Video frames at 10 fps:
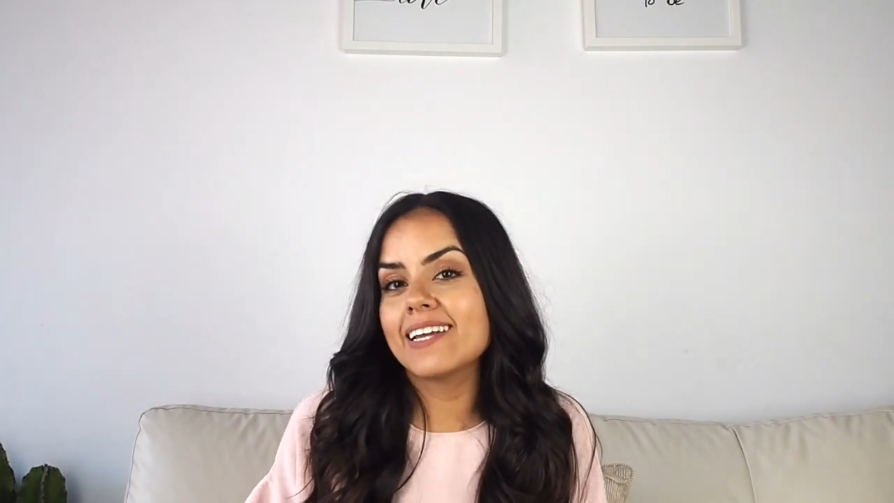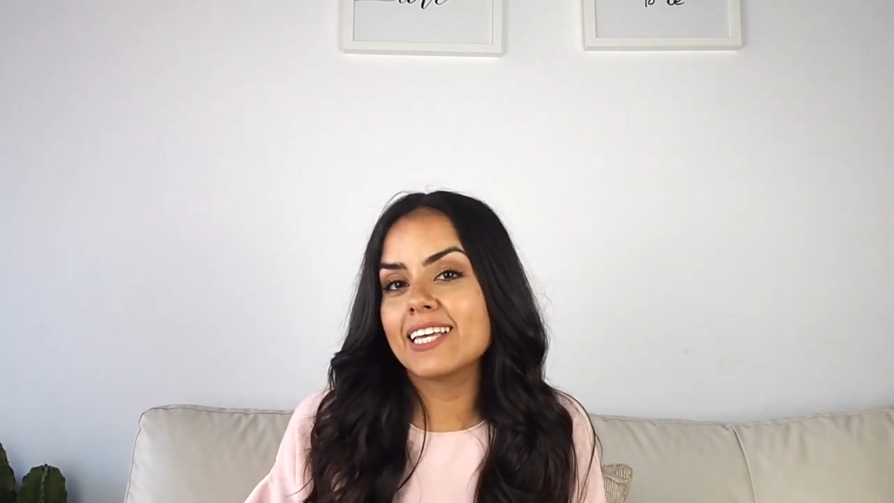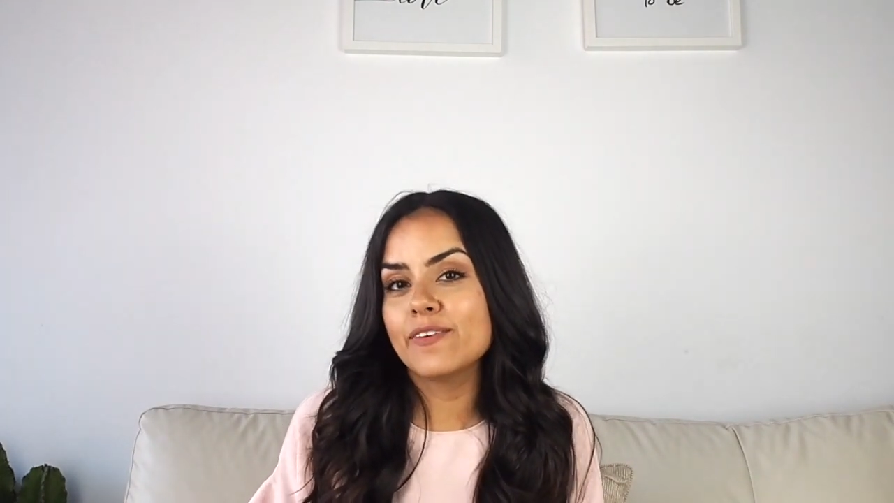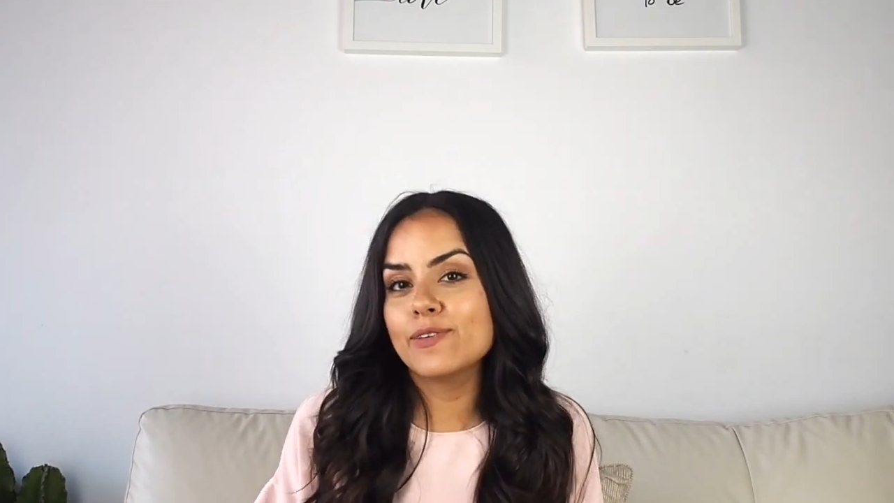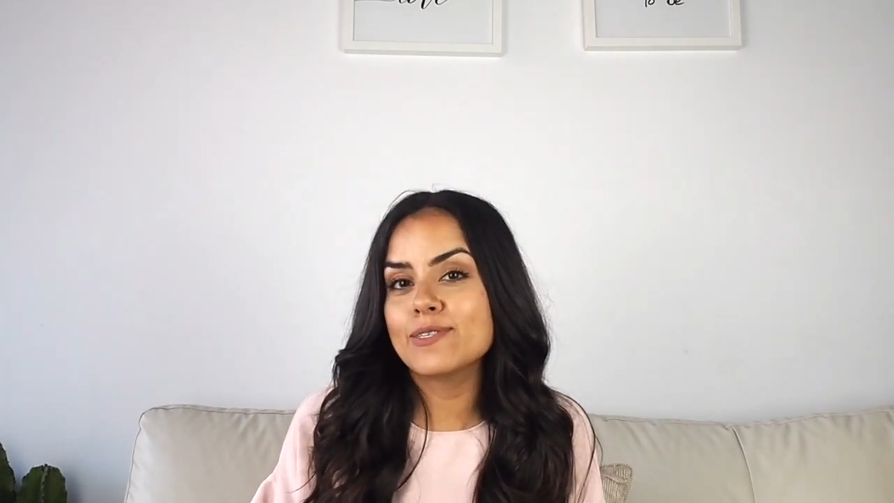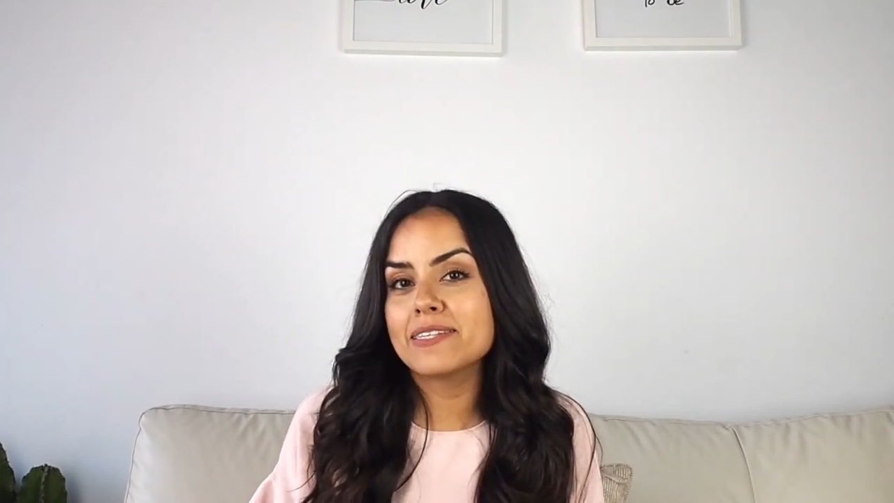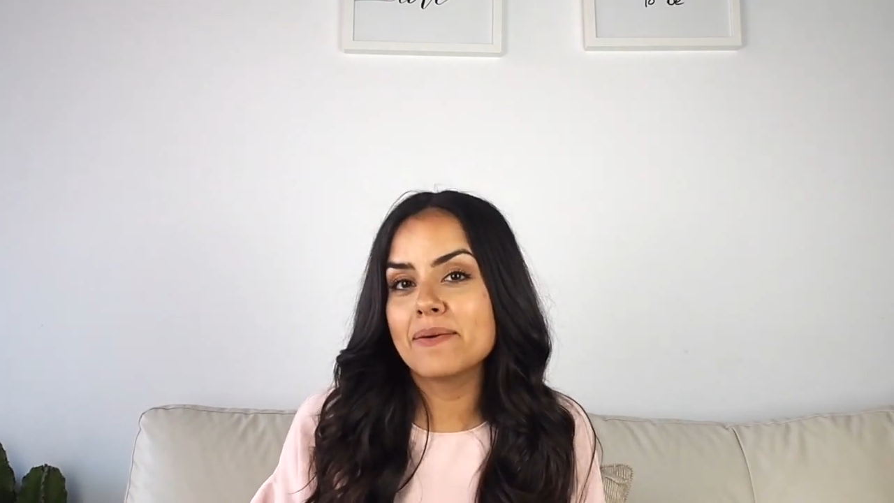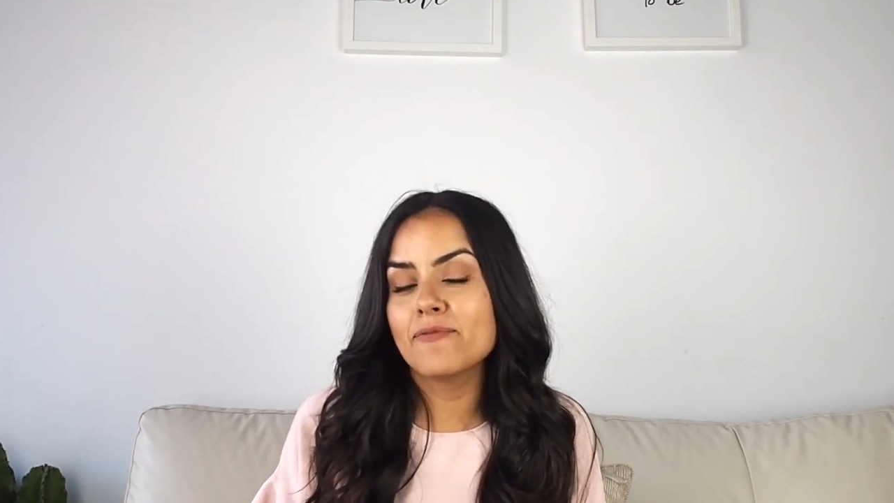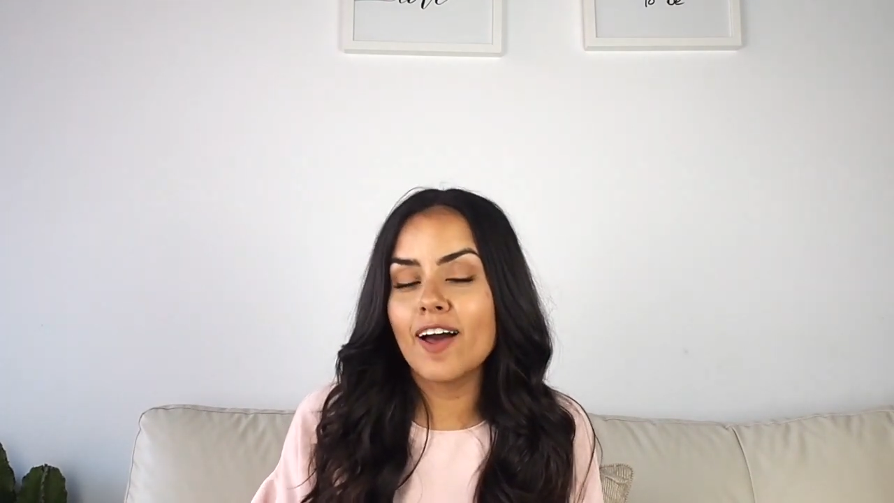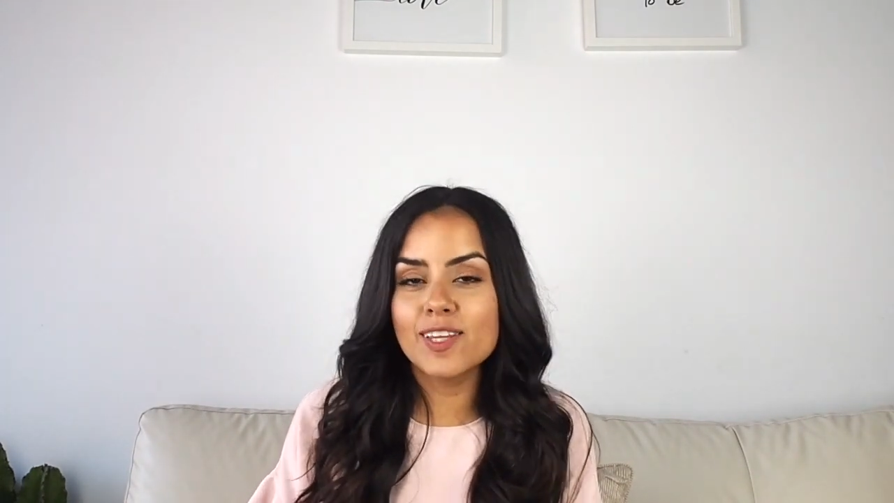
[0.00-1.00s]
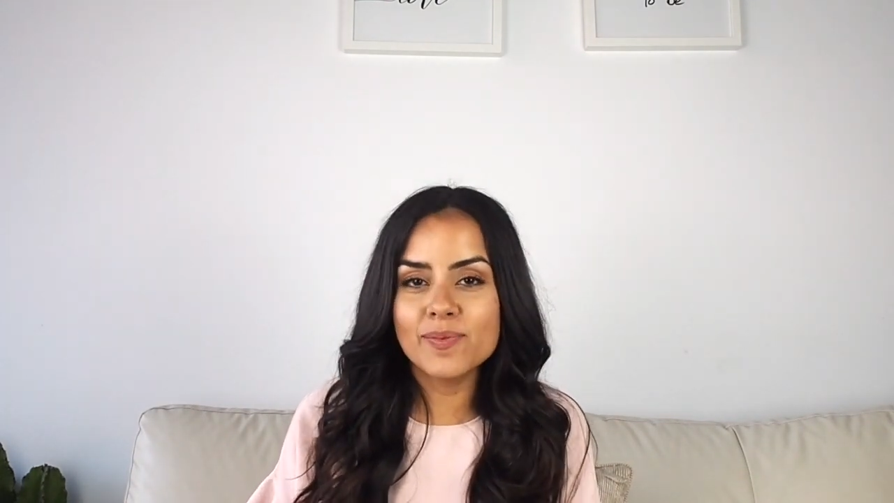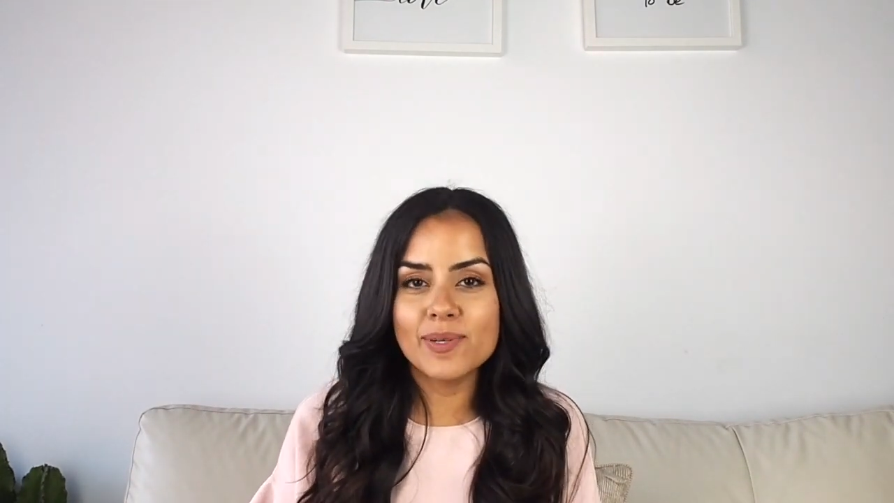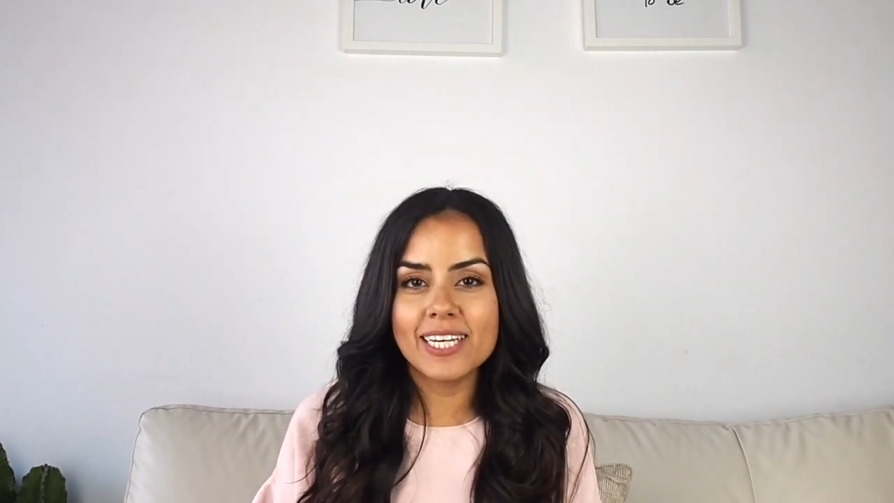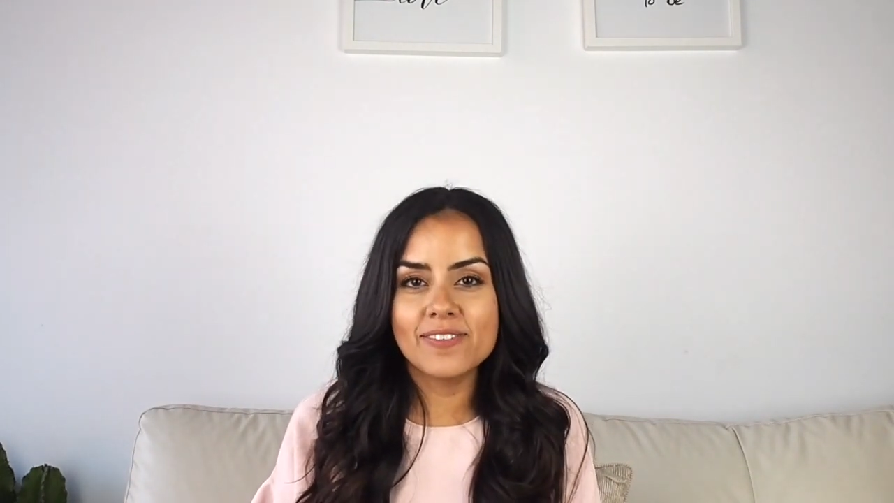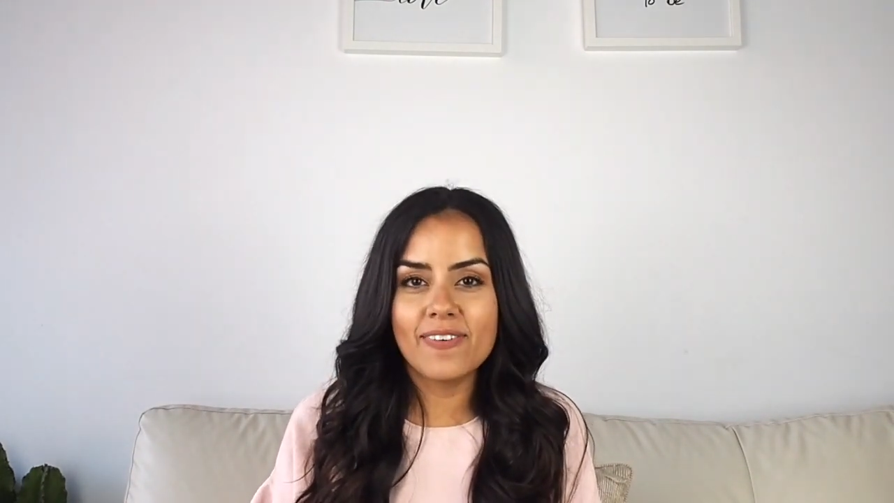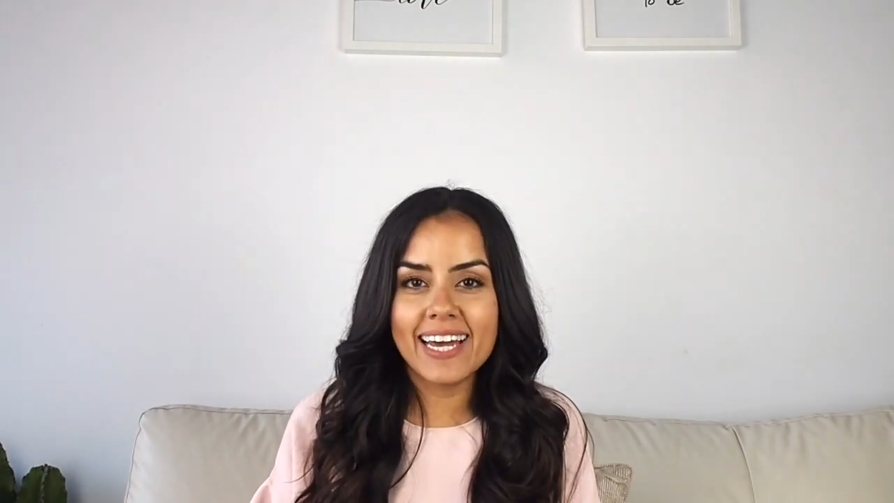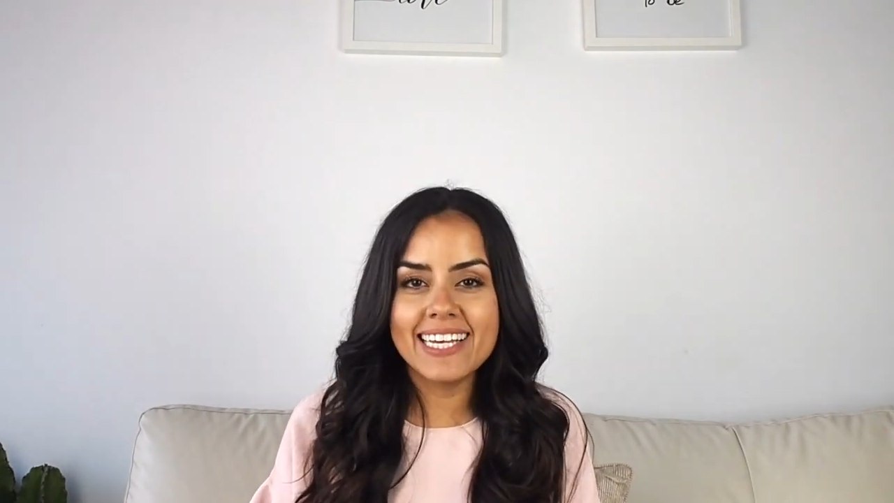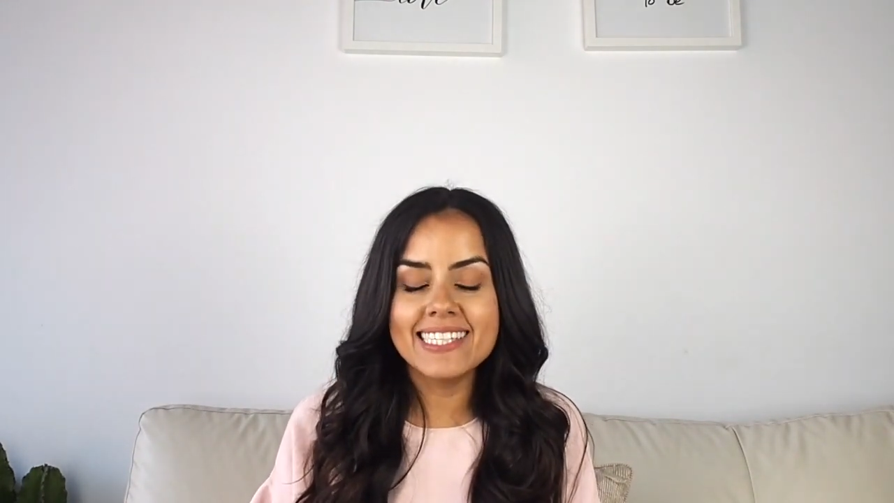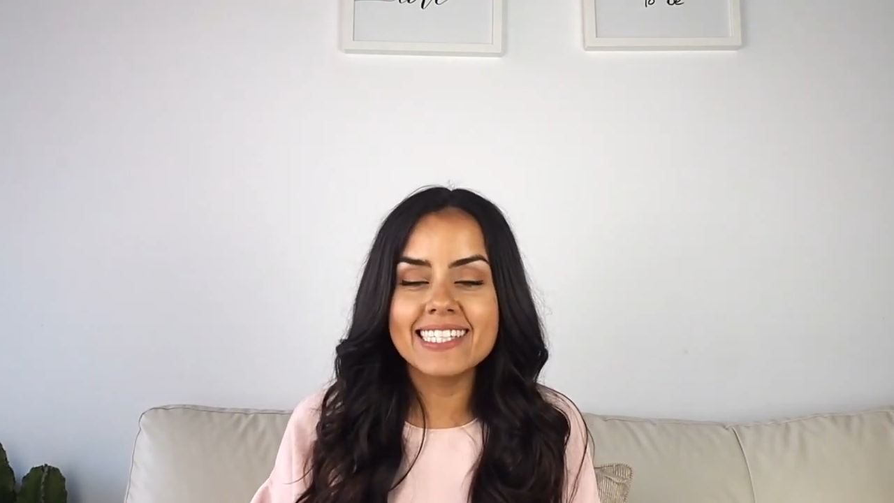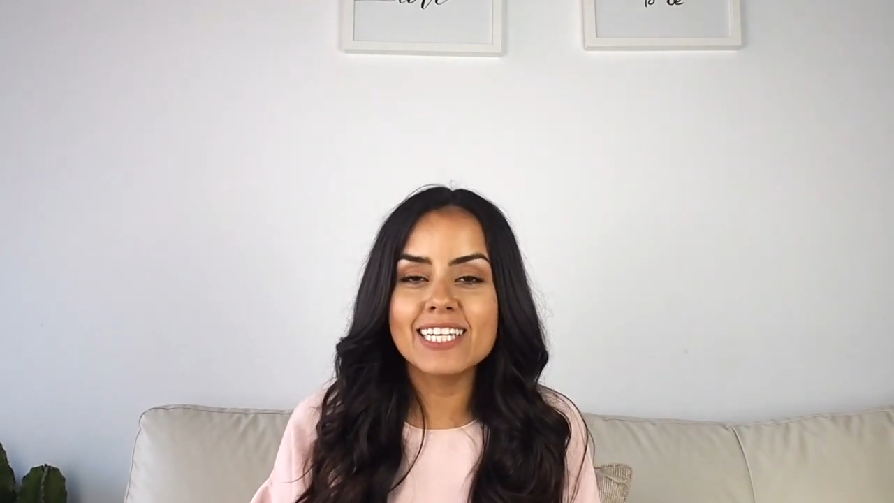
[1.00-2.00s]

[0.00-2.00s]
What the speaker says: and give you some valuable advice.